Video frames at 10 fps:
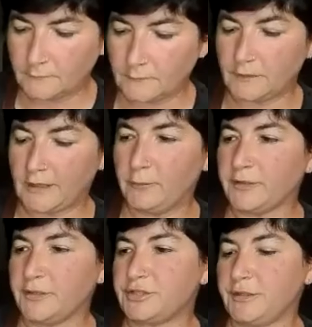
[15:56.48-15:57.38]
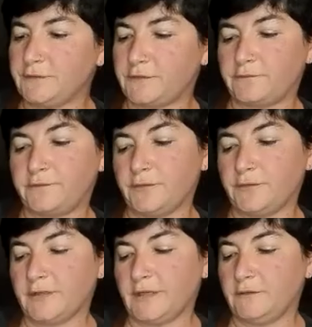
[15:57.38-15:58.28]
Okay, we're going to transfer
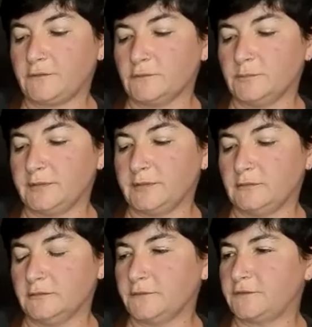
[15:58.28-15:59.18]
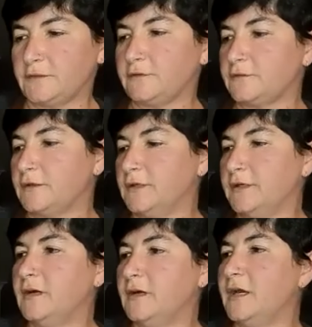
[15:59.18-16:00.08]
that into a bowl and set aside.
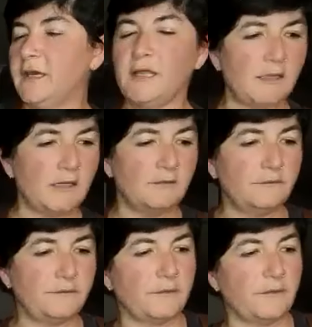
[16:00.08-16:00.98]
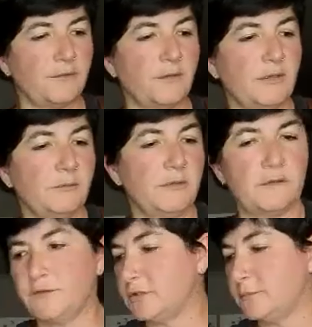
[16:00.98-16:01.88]
I love the Thermomix
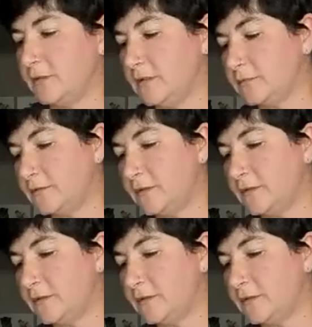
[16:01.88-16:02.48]
for cooking stuff.